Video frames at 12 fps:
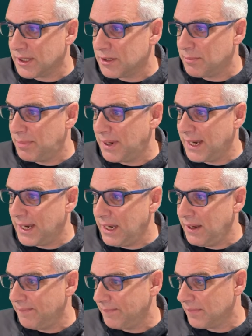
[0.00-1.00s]
be,
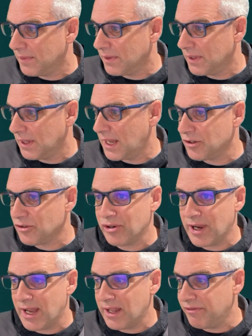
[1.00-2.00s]
let's
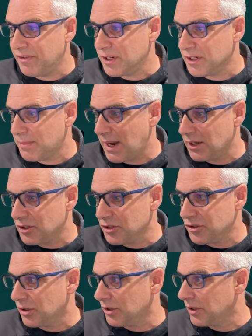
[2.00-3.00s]
create the first milestone,